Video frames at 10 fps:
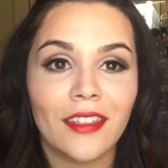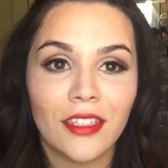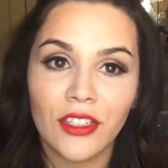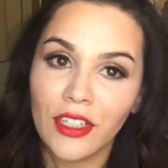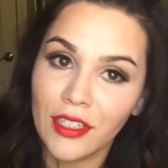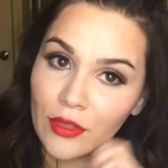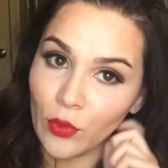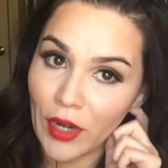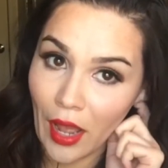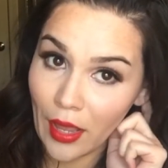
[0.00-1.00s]
This is just
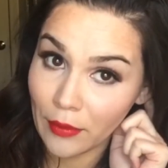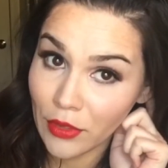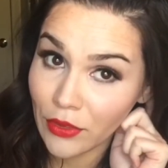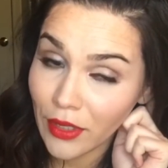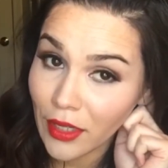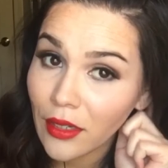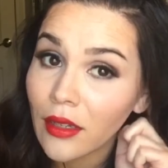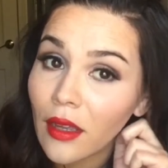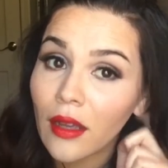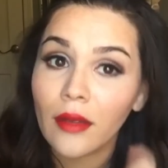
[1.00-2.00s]
what I'm doing
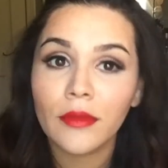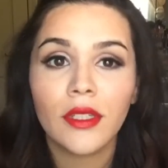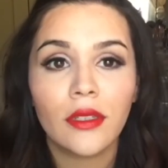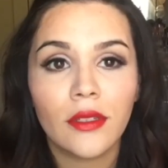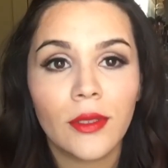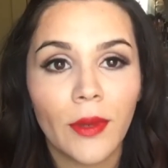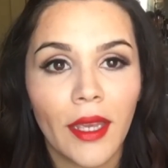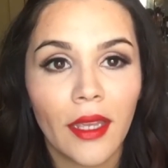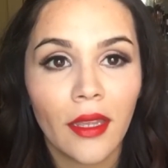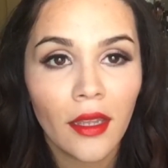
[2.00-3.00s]
to lose
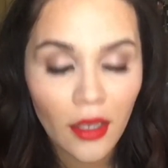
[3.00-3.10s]
weight.